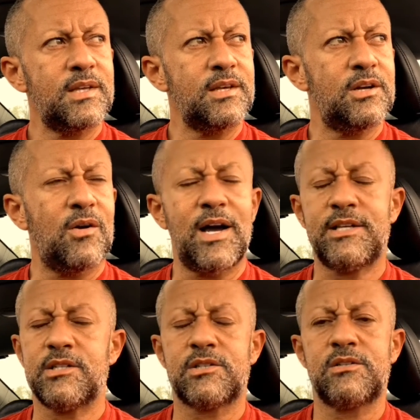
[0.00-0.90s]
you know, I
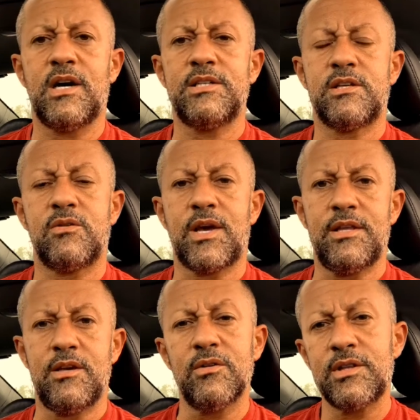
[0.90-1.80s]
said, okay,
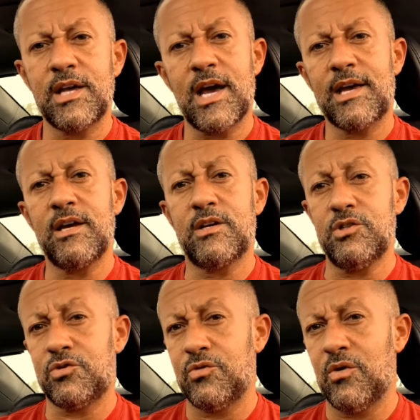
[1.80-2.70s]
the only thing I could
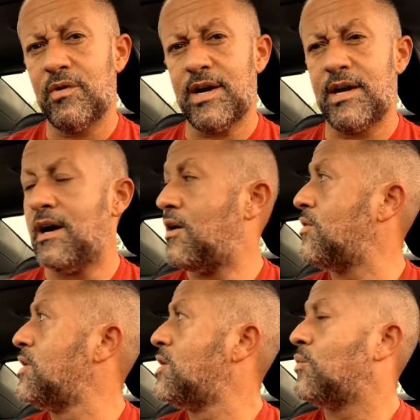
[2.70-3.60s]
control right now
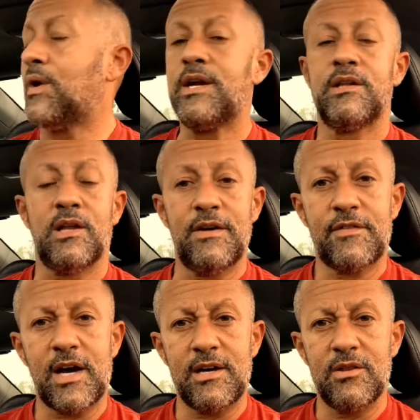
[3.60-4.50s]
when life
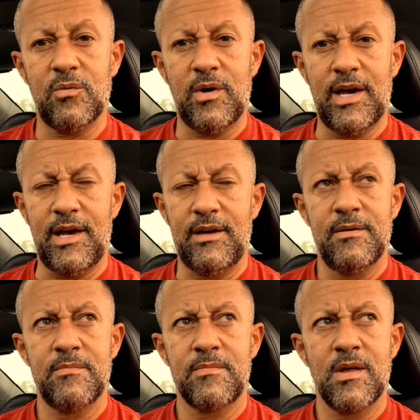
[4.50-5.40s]
got in the way
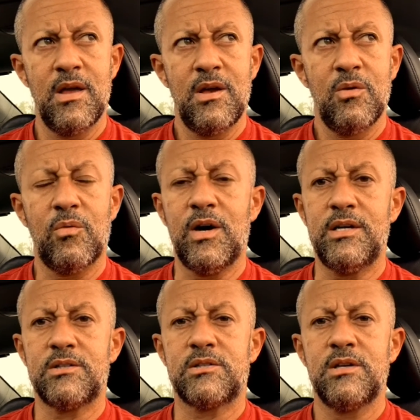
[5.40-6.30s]

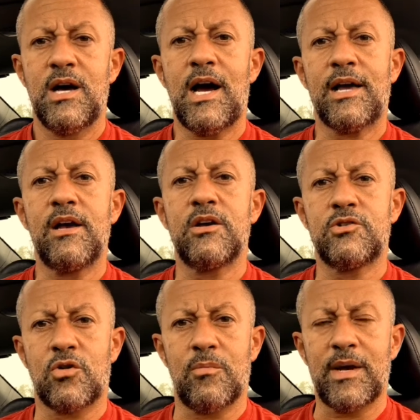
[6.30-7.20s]
was I could
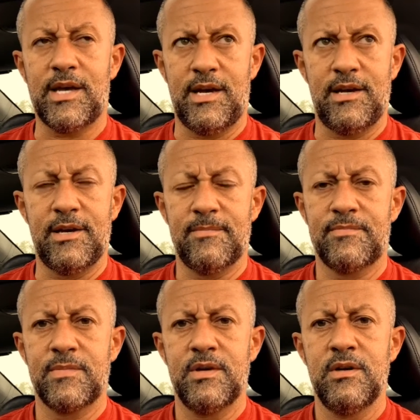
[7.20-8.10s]
control my eating.
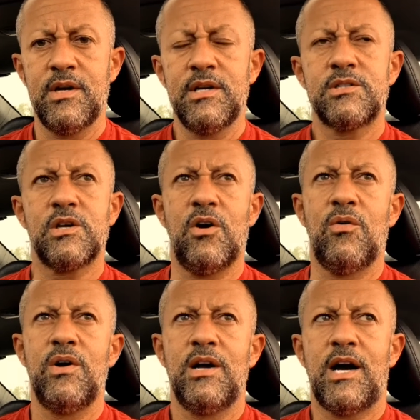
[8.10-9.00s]

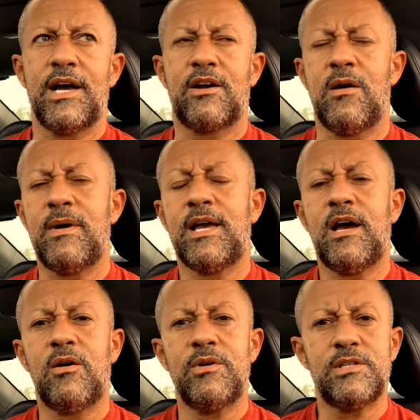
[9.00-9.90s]
So I cut my
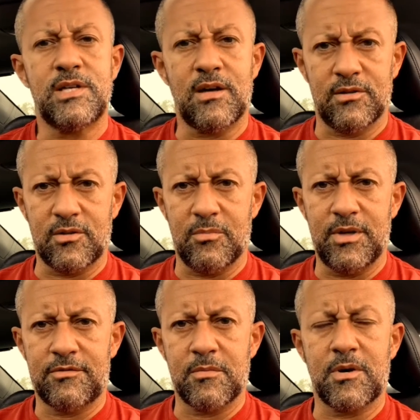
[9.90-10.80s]
calories down a little
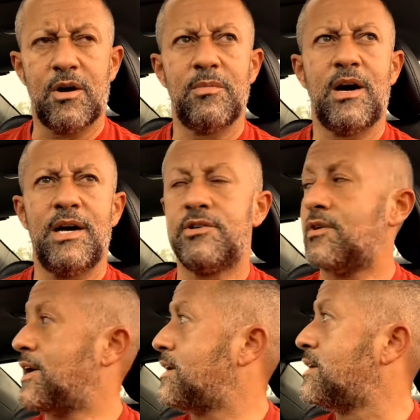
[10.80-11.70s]
bit from
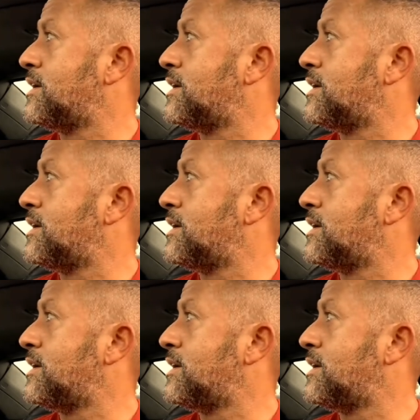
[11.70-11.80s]
carbohydrate.